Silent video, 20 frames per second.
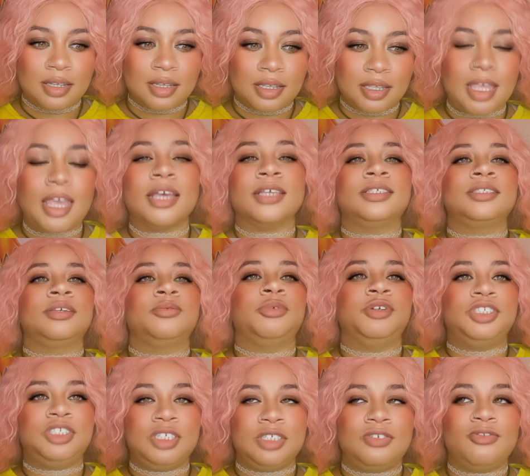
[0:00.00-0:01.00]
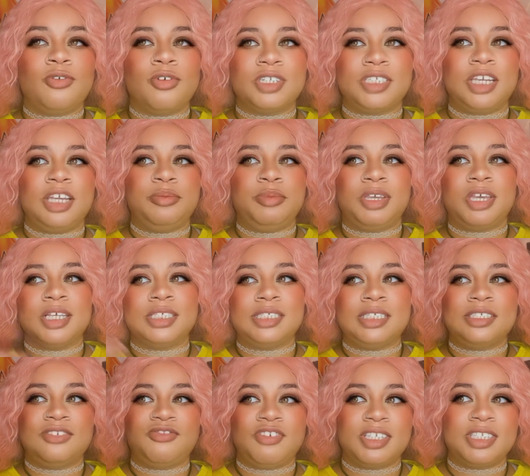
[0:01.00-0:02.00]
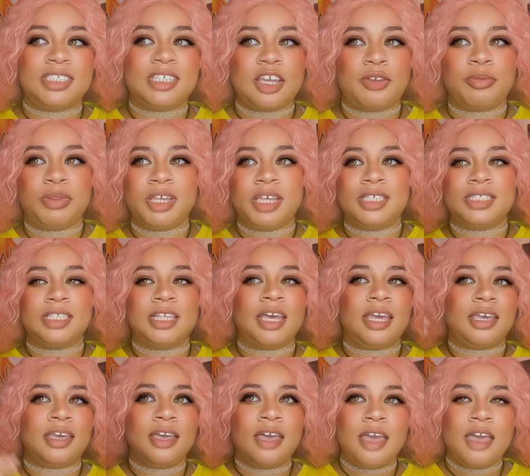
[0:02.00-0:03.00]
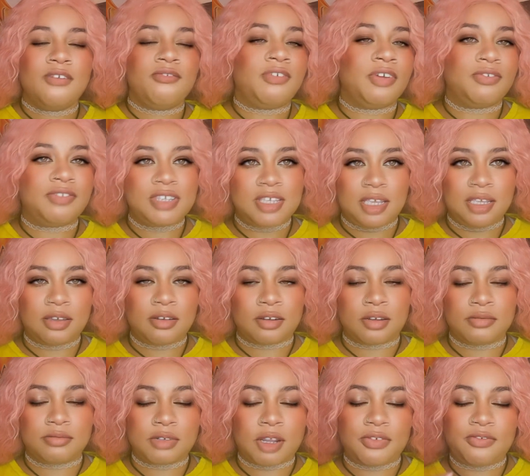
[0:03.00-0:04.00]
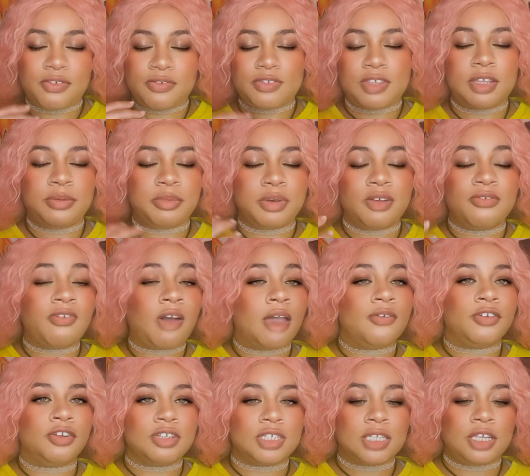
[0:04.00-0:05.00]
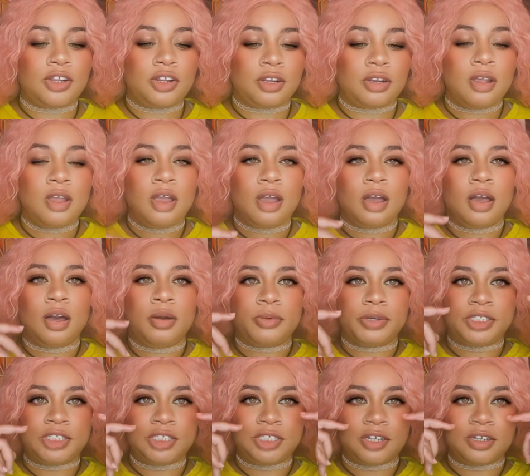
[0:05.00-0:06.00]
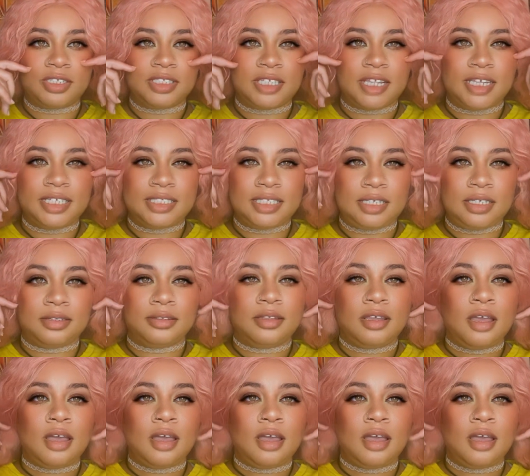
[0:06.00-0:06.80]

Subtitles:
Yes, when she's 14, because these events take place like 15, or not 15, but 5 years later, when she turns 19.